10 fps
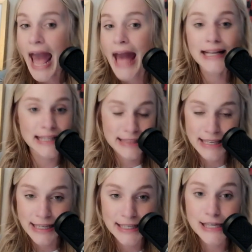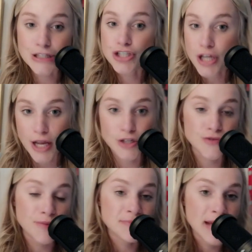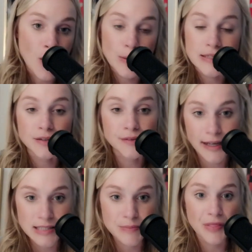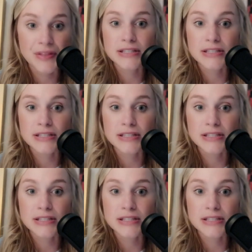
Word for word: anything can change from now until next month,